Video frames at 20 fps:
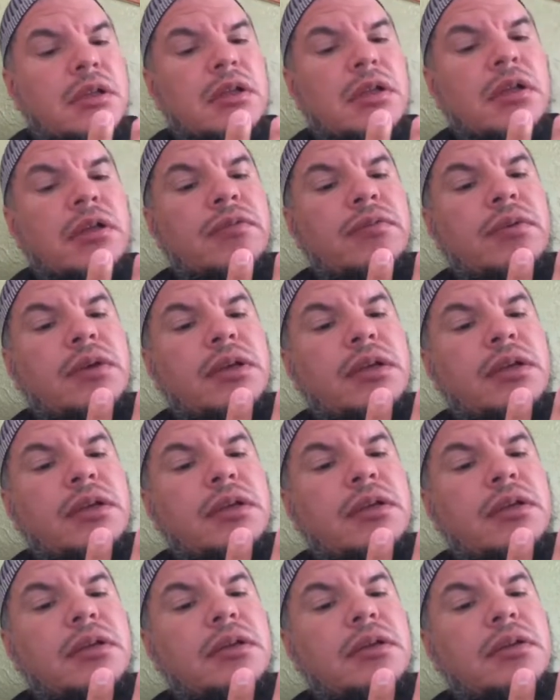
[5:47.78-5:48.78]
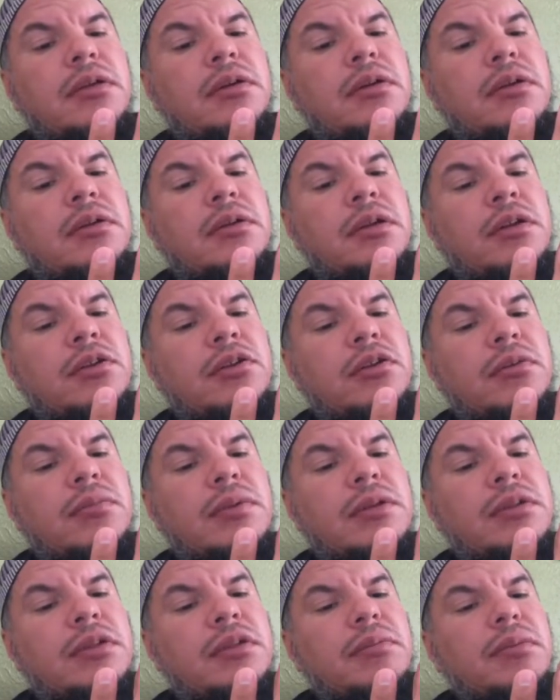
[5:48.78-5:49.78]
if we
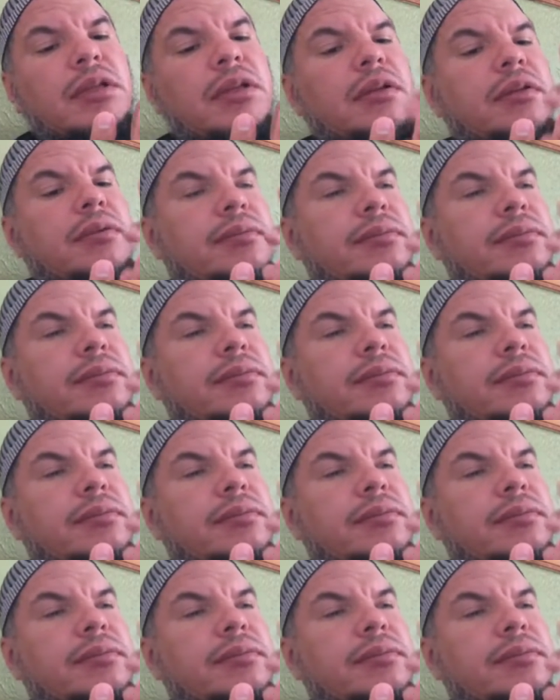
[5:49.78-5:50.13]
determine the meaning,